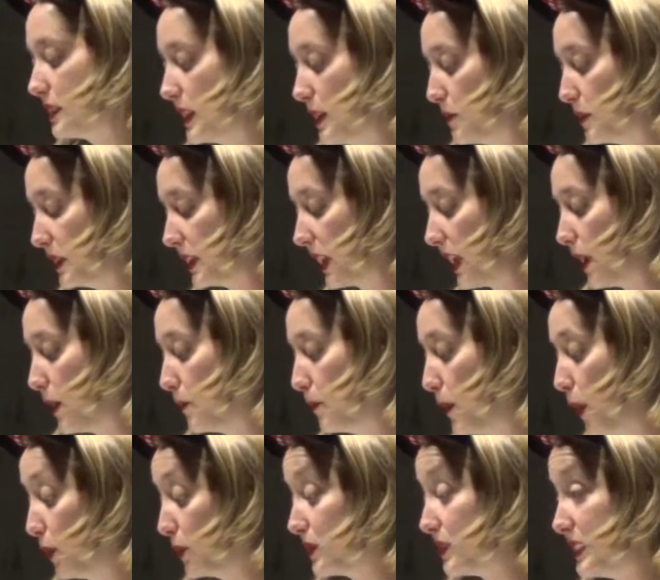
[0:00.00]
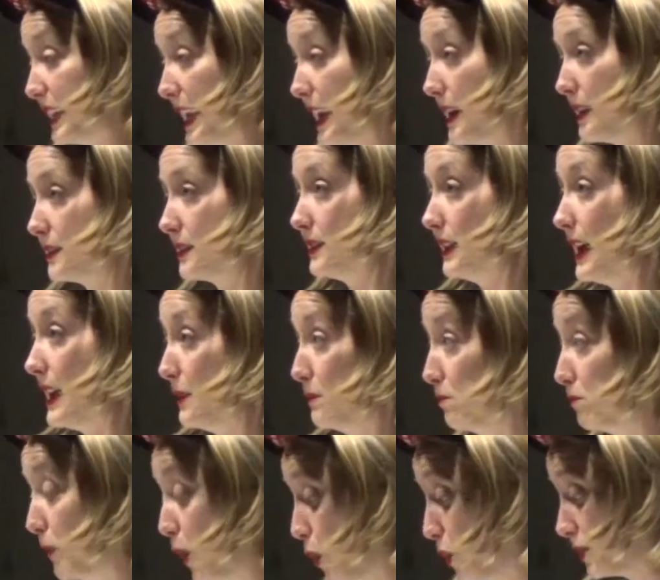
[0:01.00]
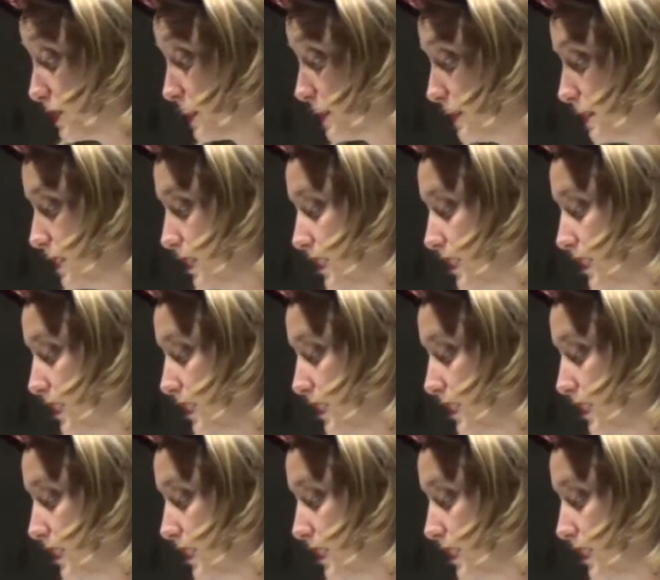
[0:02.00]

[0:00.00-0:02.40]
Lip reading: Tim and Kim both stand and bolt.